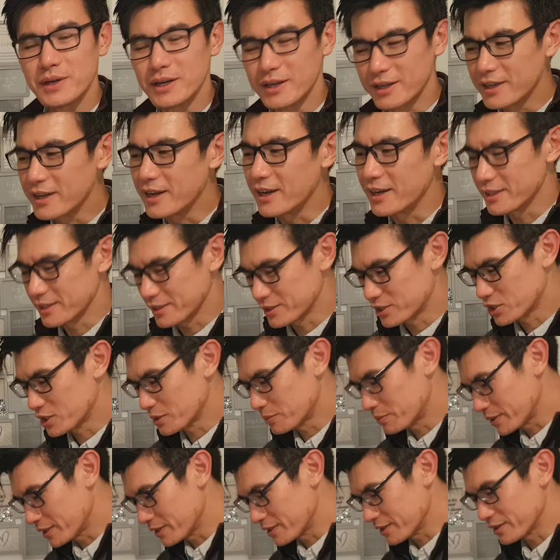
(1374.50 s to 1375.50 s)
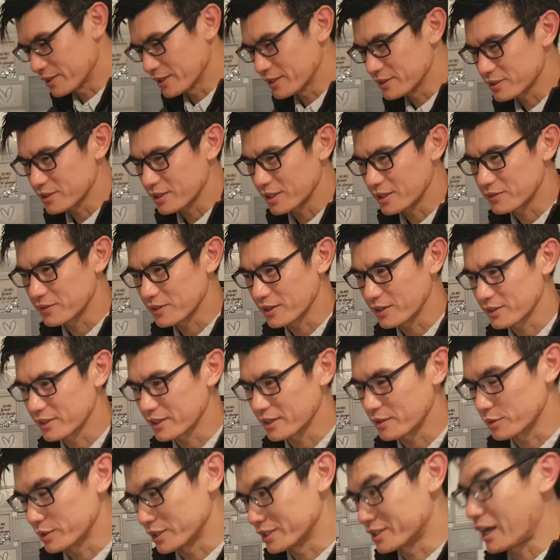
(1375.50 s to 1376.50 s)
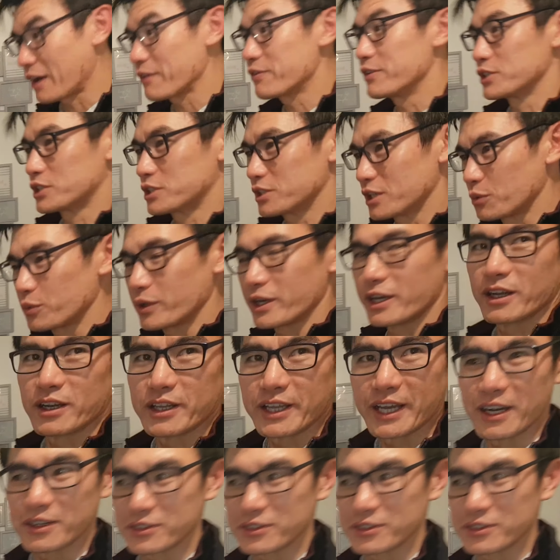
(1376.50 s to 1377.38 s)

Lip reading: yeah, it should be on the inside rather than. I mean, you definitely should have one on the